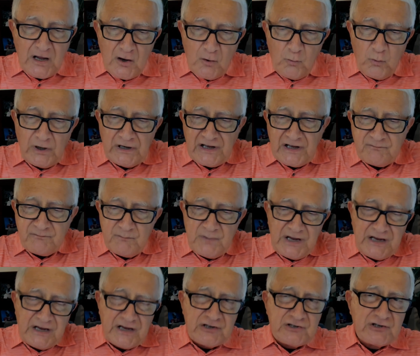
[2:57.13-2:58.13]
We left
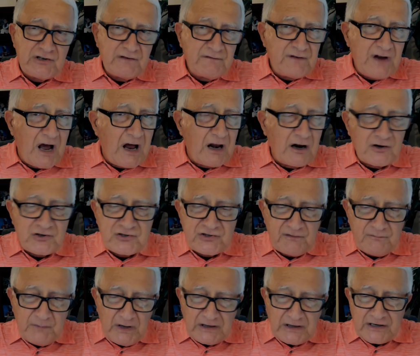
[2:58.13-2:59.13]
billions of dollars
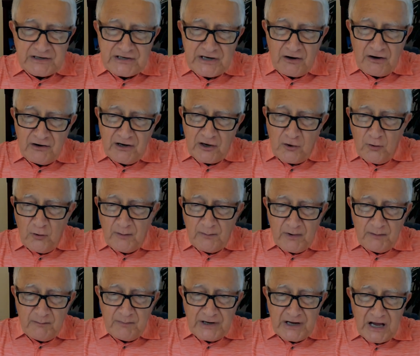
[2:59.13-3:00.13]
of military
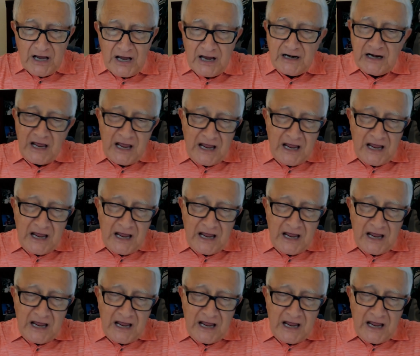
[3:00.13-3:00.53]
equipment behind,